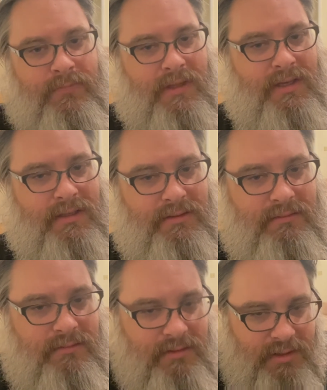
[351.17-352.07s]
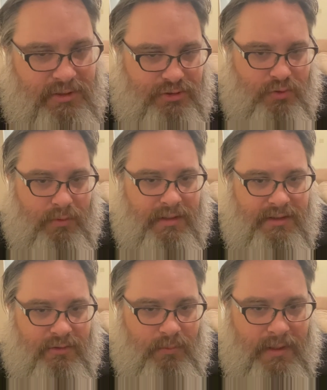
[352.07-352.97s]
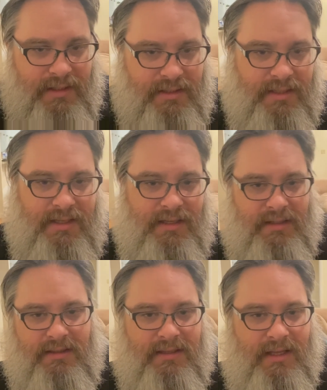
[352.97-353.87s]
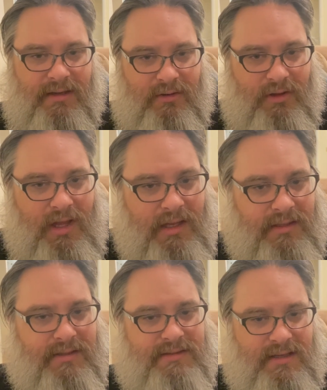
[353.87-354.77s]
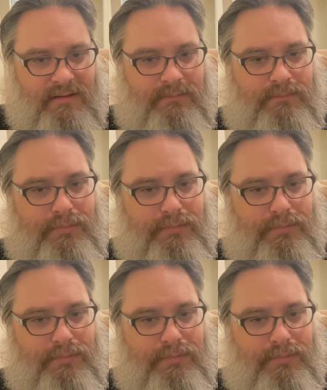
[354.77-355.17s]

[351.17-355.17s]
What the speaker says: and enjoy it the way that they get it a lot of the time.